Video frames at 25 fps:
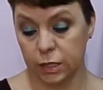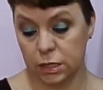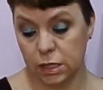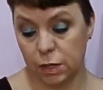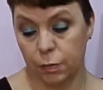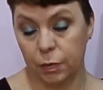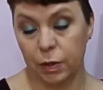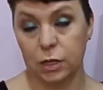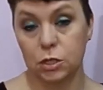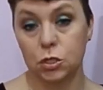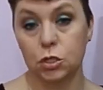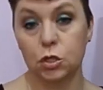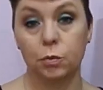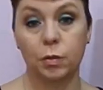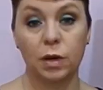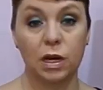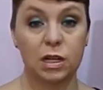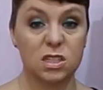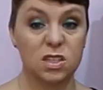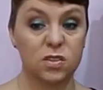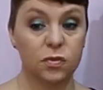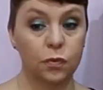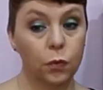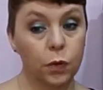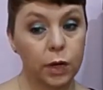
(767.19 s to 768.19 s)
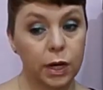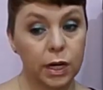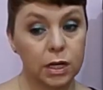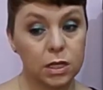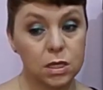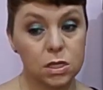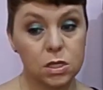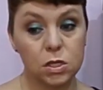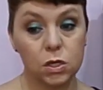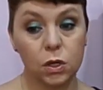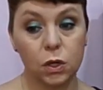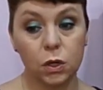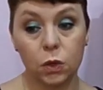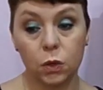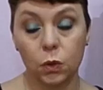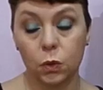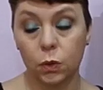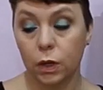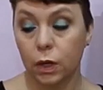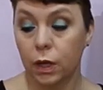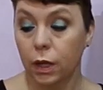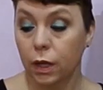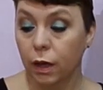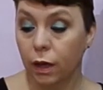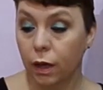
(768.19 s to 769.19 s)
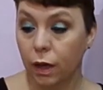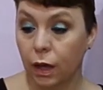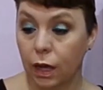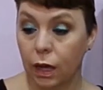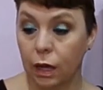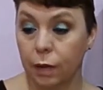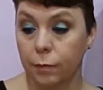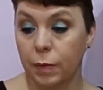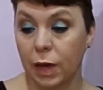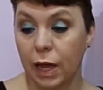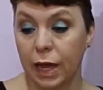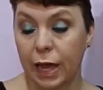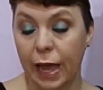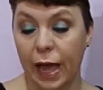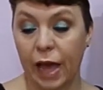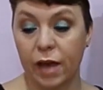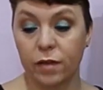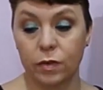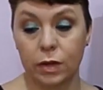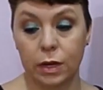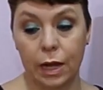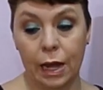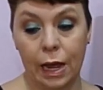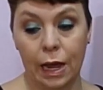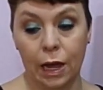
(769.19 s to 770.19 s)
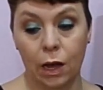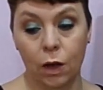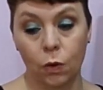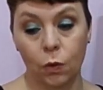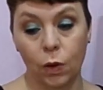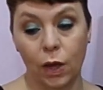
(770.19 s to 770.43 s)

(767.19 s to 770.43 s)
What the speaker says: I paid $2 for it, so I have it now.